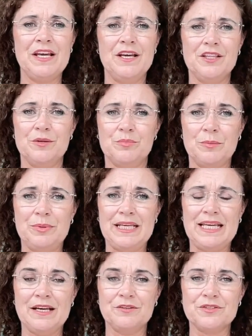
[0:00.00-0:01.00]
The Property
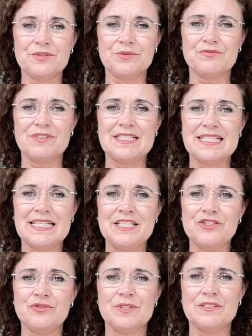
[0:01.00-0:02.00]
Council's
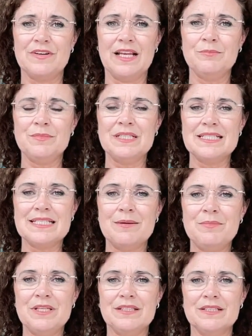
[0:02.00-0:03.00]
Residential Development
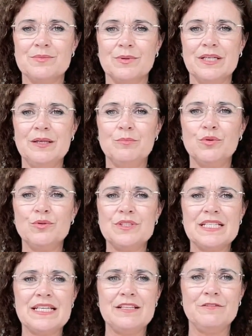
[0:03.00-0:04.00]
Summit this week brought
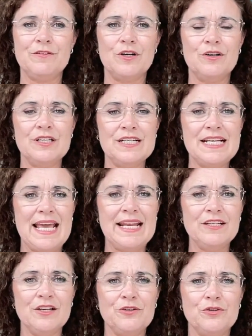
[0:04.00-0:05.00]
together foreign
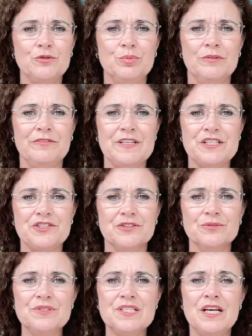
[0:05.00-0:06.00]
and local
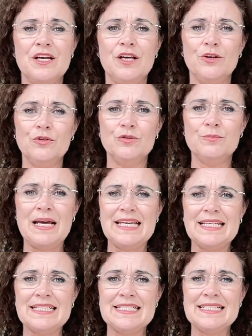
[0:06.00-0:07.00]
professionals,
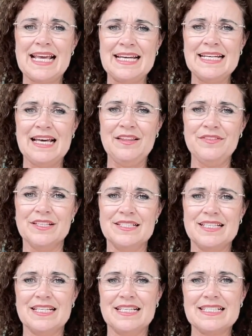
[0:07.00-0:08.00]
lawmakers, and others
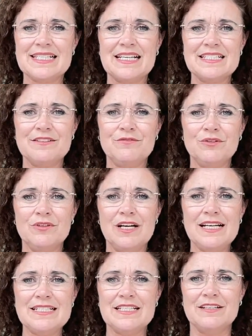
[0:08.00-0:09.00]
to discuss a
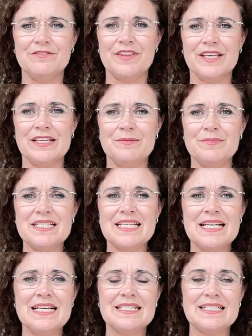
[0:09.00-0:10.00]
variety of themes,
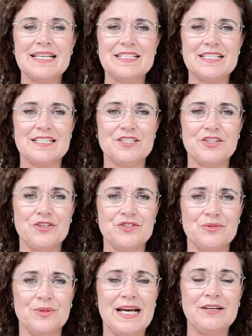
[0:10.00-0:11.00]
such as
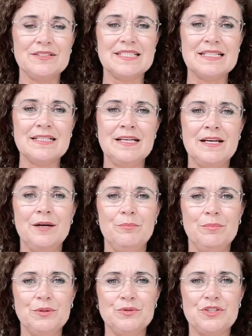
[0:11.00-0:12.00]
social housing,
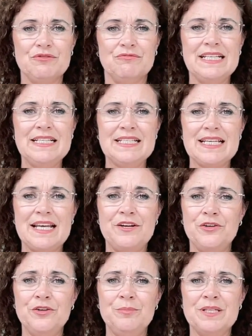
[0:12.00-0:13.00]
build-to-rent, and
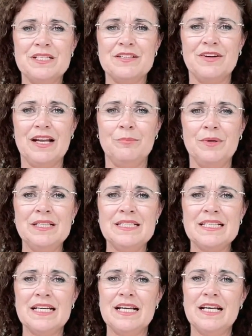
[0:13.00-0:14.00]
urban development,
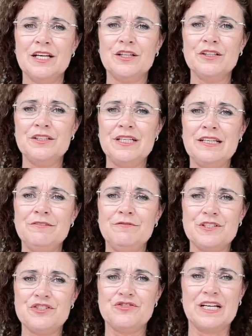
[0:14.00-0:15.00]
including
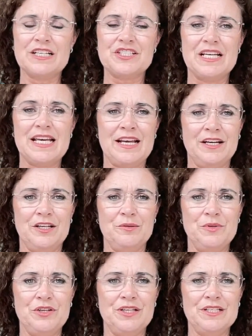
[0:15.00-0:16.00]
infrastructure and
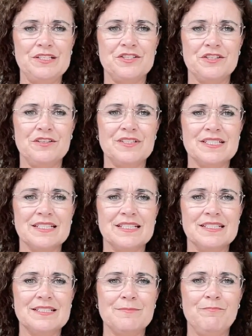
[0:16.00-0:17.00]
community
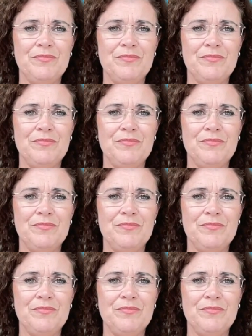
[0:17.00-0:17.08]
services.